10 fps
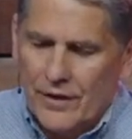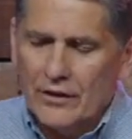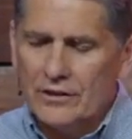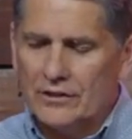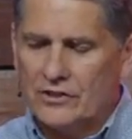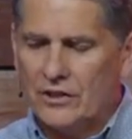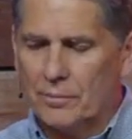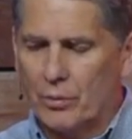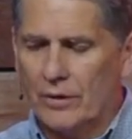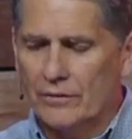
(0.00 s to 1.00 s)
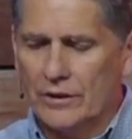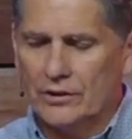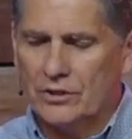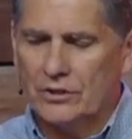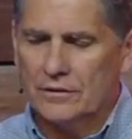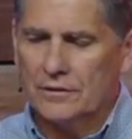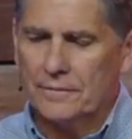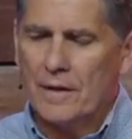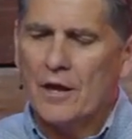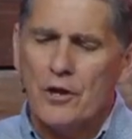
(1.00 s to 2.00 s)
failing to see the privilege.
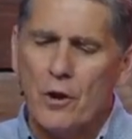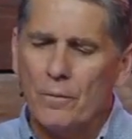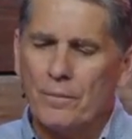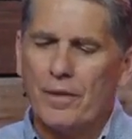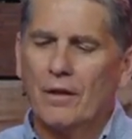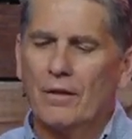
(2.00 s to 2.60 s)
You know,